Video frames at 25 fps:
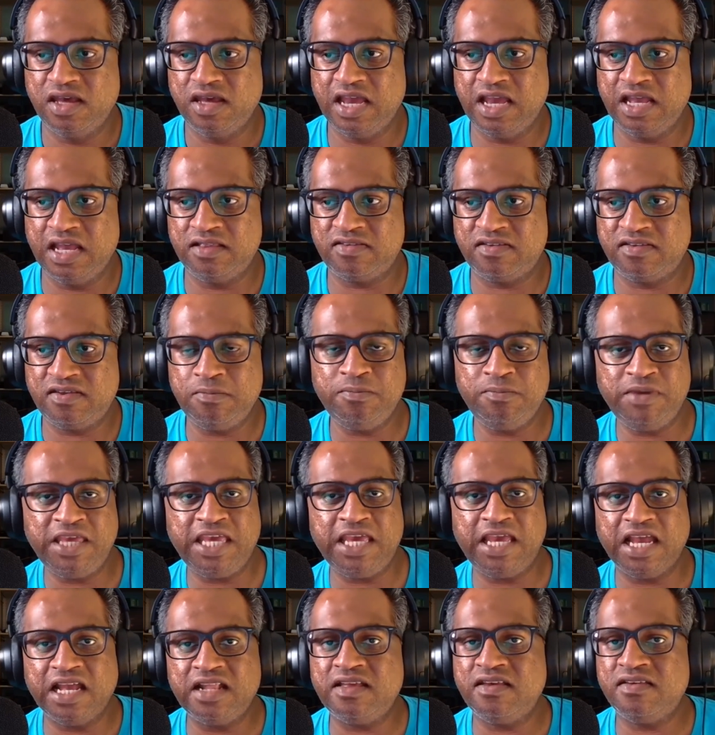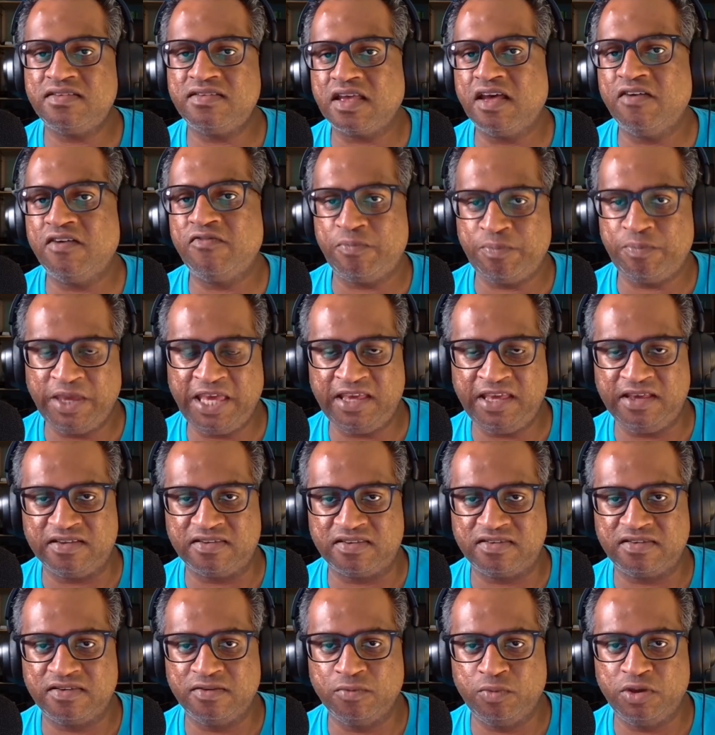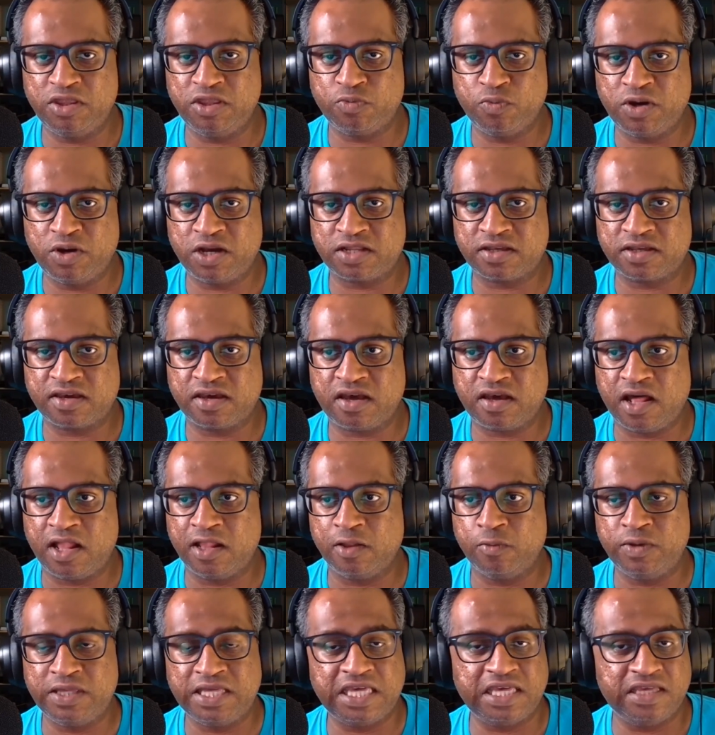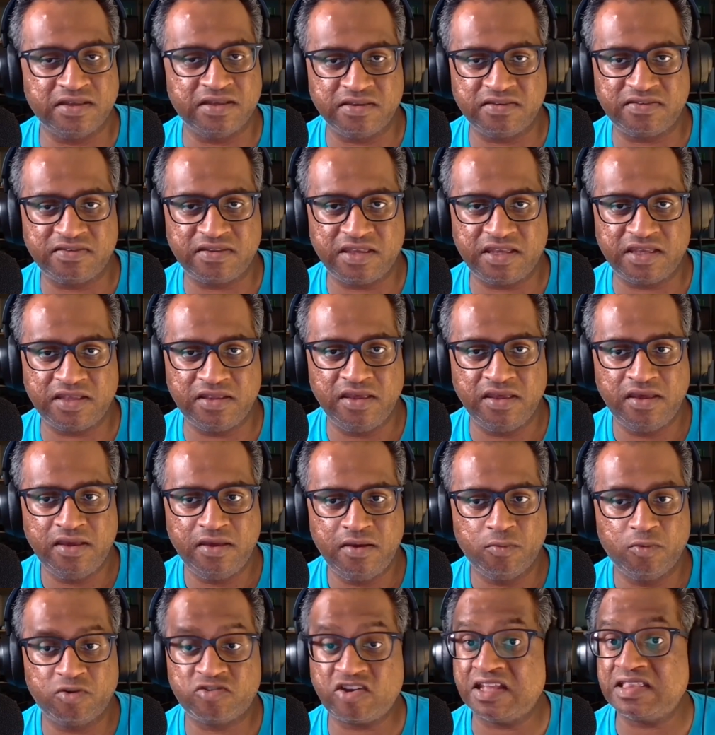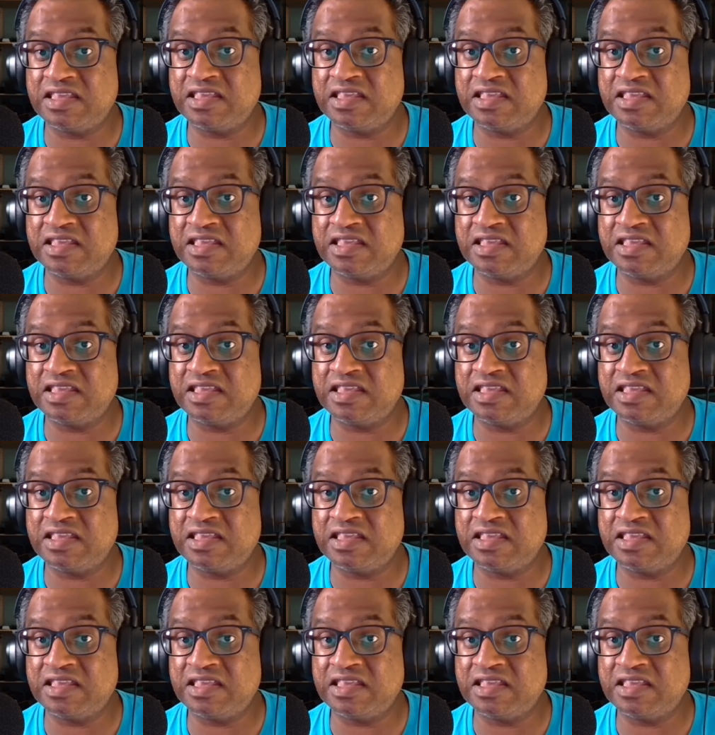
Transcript: And to me, it is of a piece with what Halloween Kills did, which I